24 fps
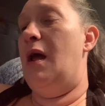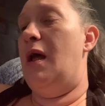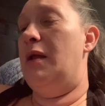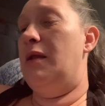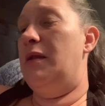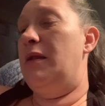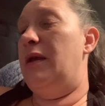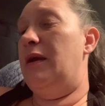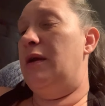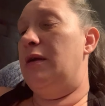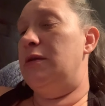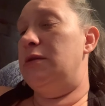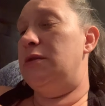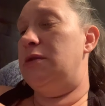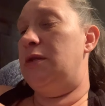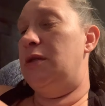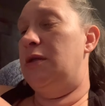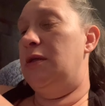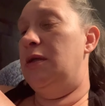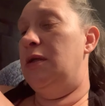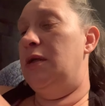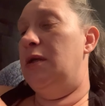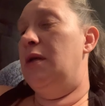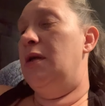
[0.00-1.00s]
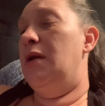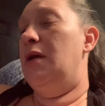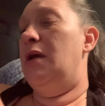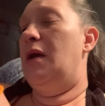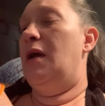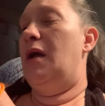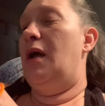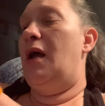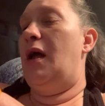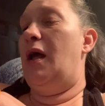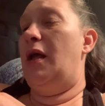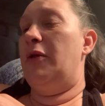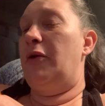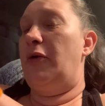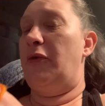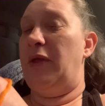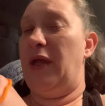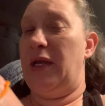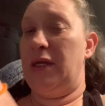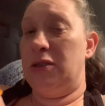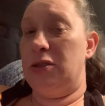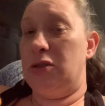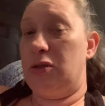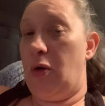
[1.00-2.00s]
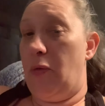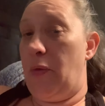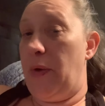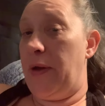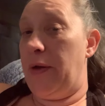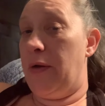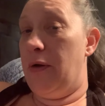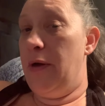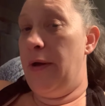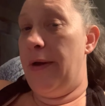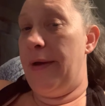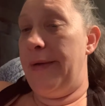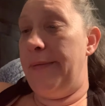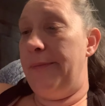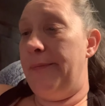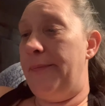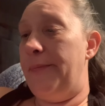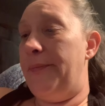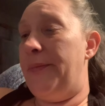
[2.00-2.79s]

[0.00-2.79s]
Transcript: there's other things going on,